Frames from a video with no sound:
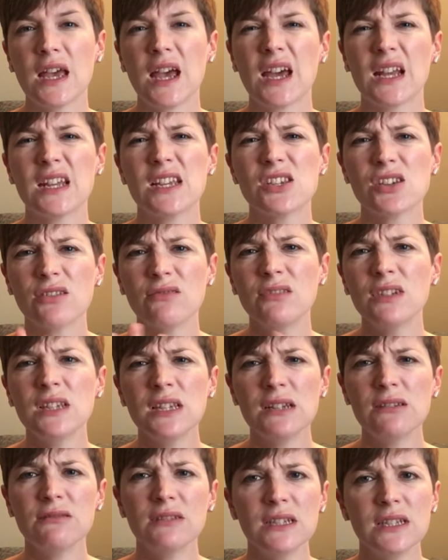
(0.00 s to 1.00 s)
And it's a
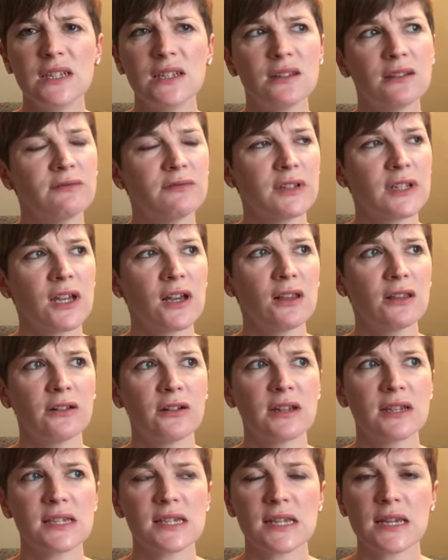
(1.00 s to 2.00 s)
really, really lovely colour.
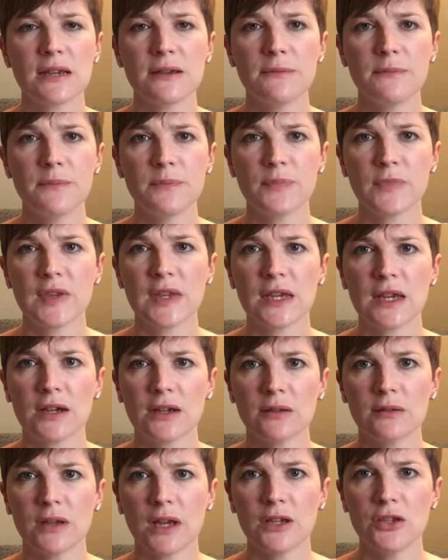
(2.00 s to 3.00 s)
It's like
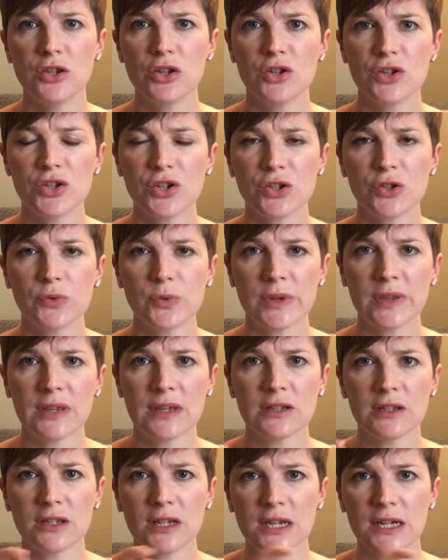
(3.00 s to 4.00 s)
a neutral with
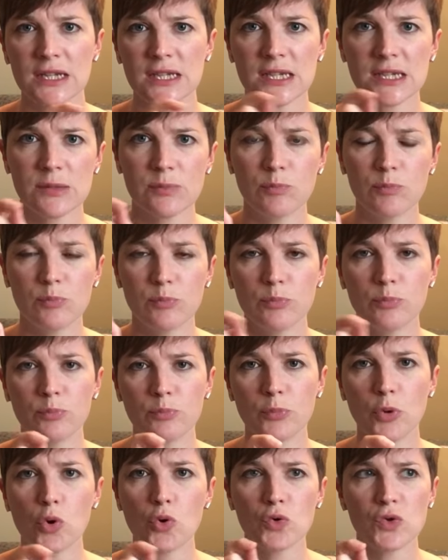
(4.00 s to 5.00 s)
little kind of
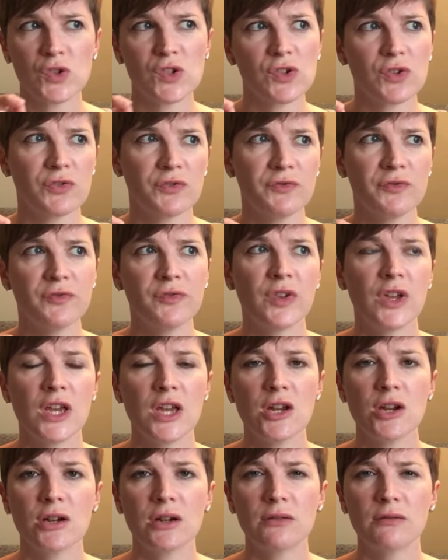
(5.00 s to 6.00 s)
spots of
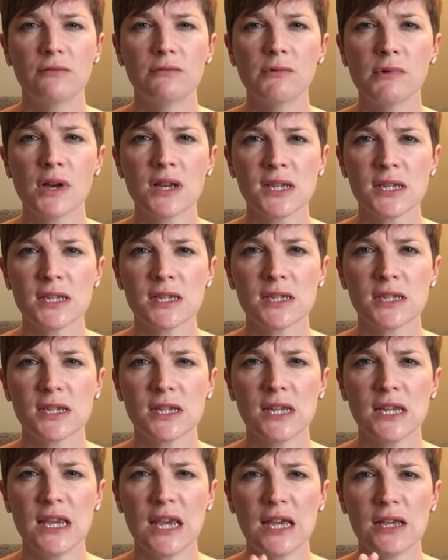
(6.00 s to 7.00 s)
rust,
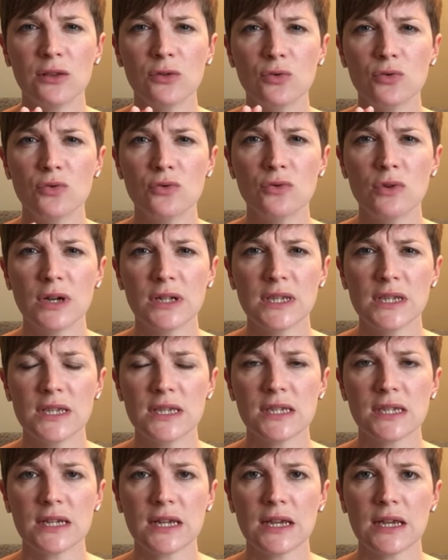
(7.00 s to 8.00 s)
yellow
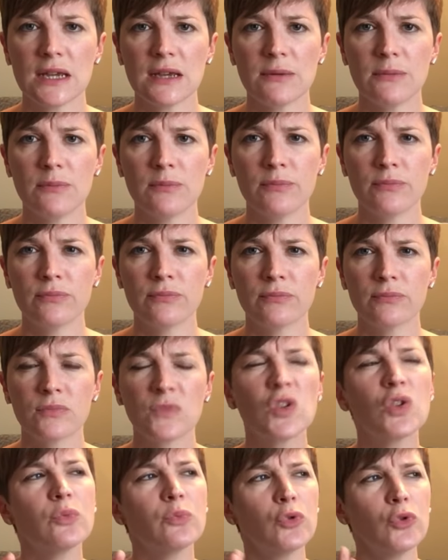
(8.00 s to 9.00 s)
and
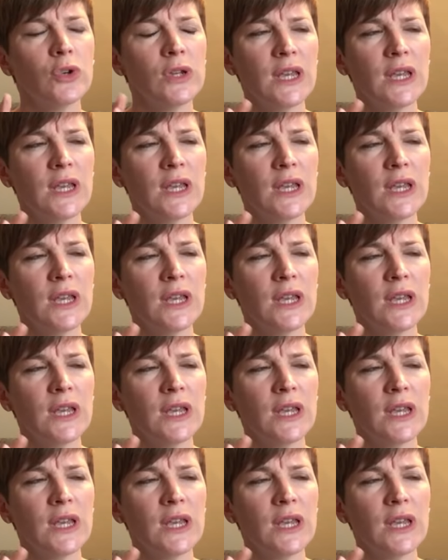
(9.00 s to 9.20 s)
more